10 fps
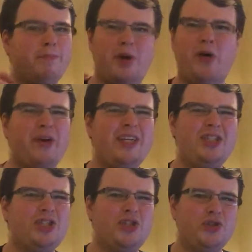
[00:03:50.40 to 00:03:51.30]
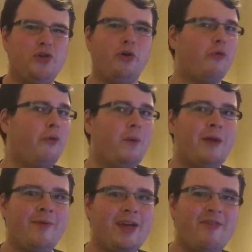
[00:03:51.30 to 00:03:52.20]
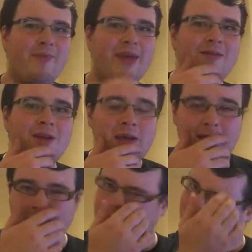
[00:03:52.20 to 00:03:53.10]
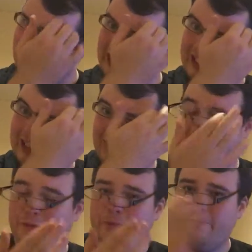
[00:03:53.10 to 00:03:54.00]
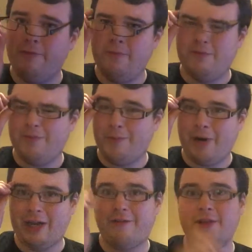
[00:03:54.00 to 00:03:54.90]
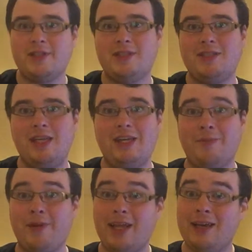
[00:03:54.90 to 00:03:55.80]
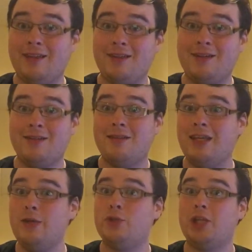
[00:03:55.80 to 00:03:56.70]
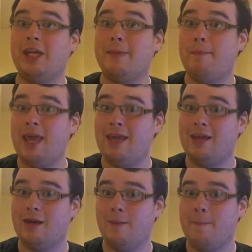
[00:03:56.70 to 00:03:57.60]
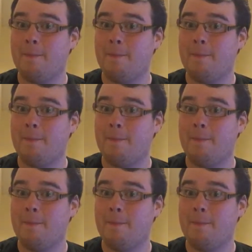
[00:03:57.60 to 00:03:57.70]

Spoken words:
porridge or gruel, it might have been, for breakfast, he complained that they usually get bacon.